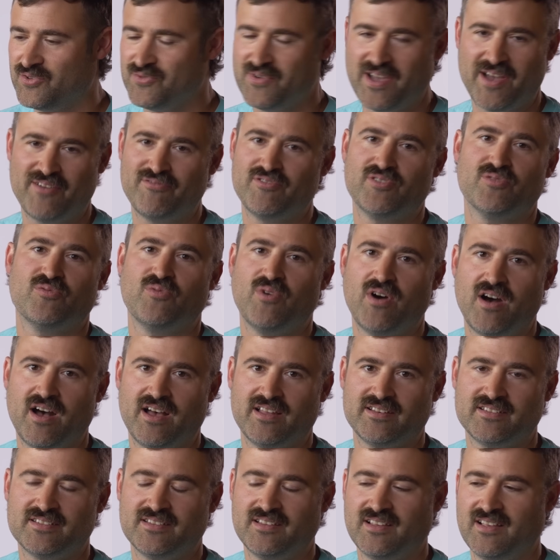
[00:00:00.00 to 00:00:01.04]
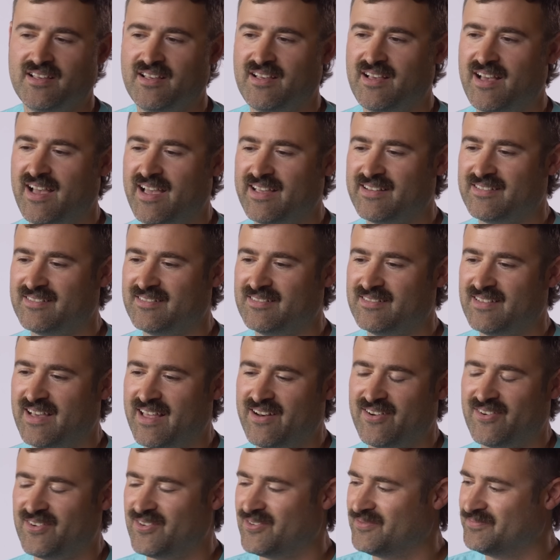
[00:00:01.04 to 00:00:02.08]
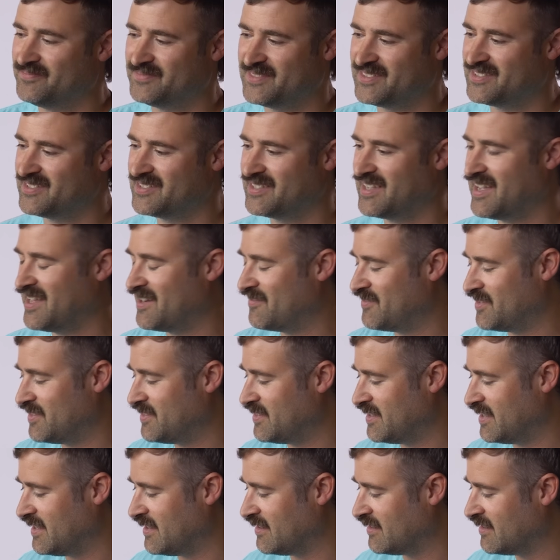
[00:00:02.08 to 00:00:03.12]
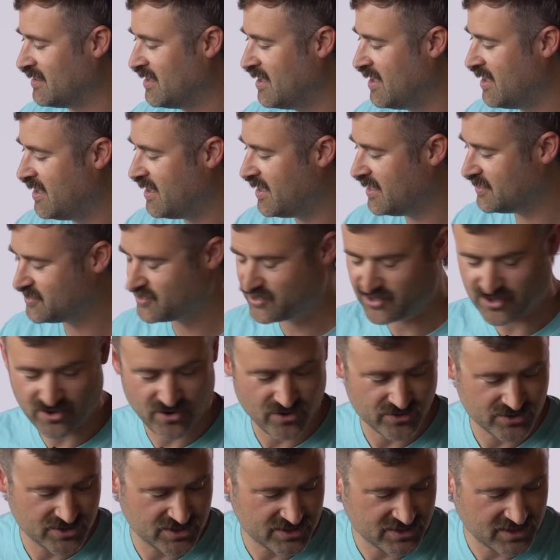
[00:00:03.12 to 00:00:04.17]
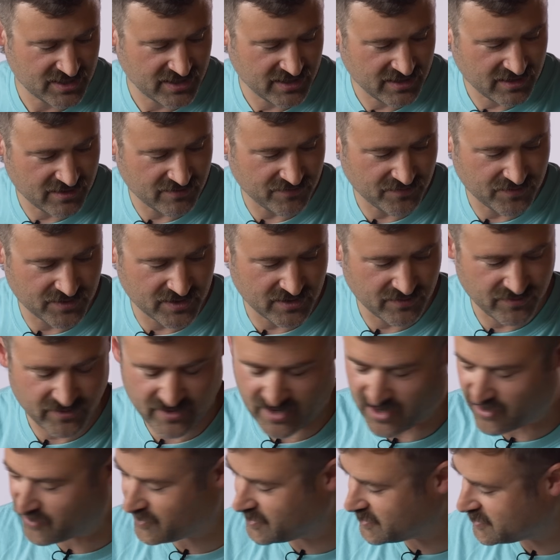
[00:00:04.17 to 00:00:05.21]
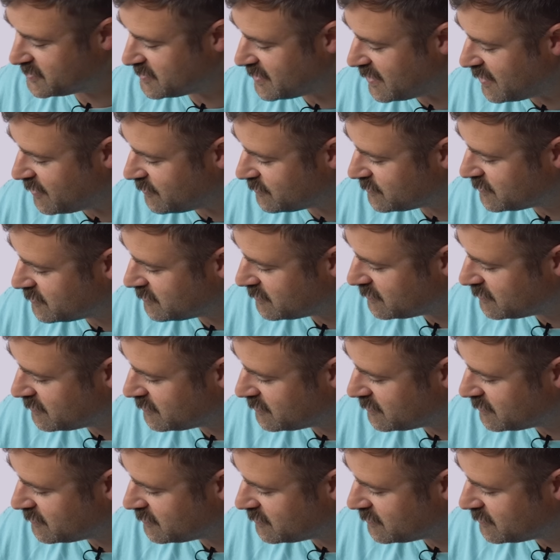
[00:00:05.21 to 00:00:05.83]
ever want. I don't know, this is kind of a thing. And so just to get a feel for how this sounds.